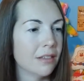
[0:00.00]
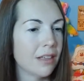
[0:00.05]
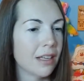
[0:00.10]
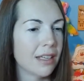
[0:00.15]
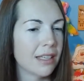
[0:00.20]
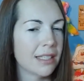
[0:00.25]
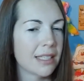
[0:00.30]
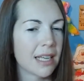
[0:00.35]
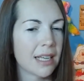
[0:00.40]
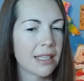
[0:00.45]

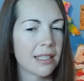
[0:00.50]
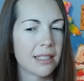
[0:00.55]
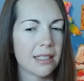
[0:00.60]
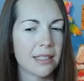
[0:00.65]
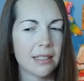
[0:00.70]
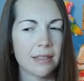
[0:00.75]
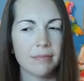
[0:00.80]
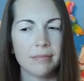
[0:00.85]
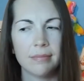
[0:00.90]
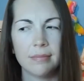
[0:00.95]
like
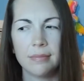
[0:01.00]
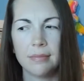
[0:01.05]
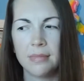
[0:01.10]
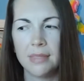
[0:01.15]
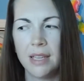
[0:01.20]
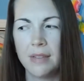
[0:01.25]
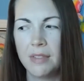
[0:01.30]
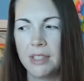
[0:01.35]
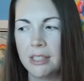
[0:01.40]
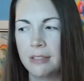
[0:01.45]
six,
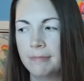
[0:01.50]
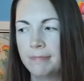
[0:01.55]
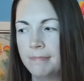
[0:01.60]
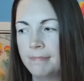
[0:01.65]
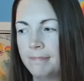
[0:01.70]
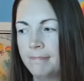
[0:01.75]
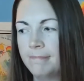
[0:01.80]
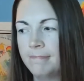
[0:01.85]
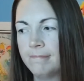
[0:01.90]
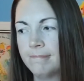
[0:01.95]
seven,
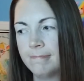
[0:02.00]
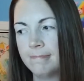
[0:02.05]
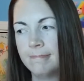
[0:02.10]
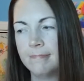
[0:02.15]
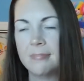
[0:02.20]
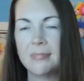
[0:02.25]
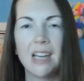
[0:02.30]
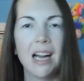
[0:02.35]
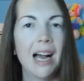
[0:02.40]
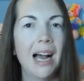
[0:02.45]

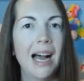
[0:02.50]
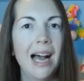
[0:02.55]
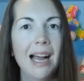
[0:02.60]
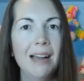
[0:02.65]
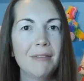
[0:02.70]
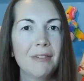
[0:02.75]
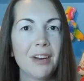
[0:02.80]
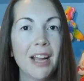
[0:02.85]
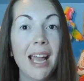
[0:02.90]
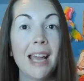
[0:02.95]

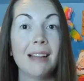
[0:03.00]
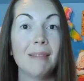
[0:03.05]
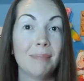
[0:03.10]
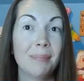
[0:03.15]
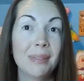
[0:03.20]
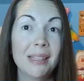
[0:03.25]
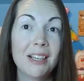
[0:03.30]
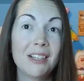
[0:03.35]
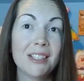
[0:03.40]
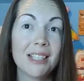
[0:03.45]
I forget,
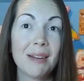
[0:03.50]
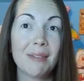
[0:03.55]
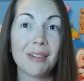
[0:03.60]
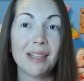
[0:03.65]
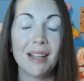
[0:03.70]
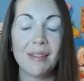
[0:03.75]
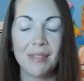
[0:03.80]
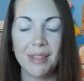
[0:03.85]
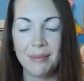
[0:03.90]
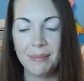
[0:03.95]
but there are
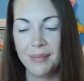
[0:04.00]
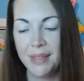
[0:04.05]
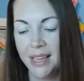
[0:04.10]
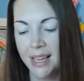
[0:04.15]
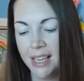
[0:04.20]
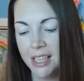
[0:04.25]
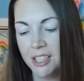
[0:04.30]
several of them.